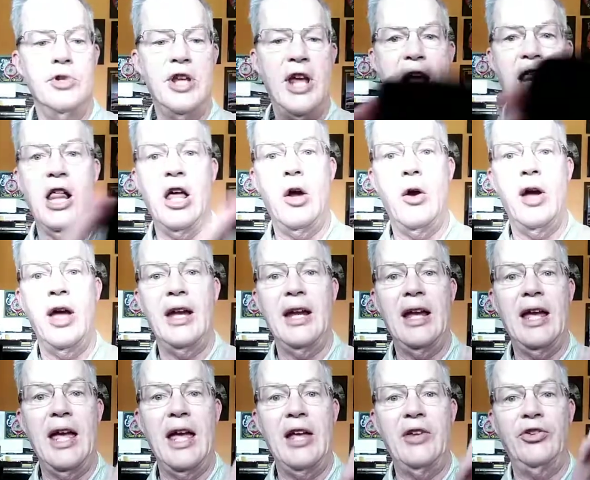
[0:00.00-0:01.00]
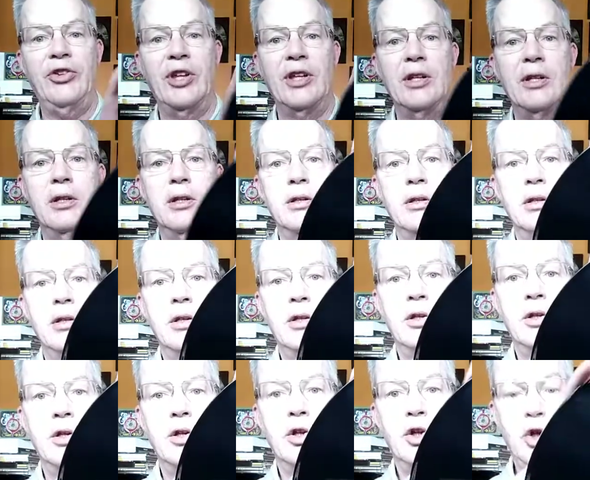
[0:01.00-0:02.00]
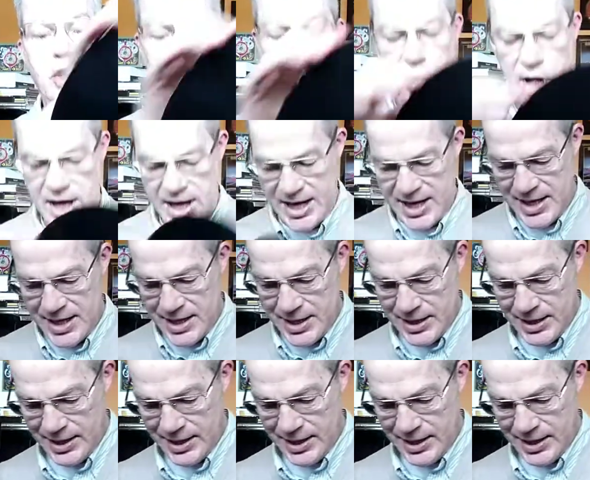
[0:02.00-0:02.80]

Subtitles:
yellow, I guess, and green.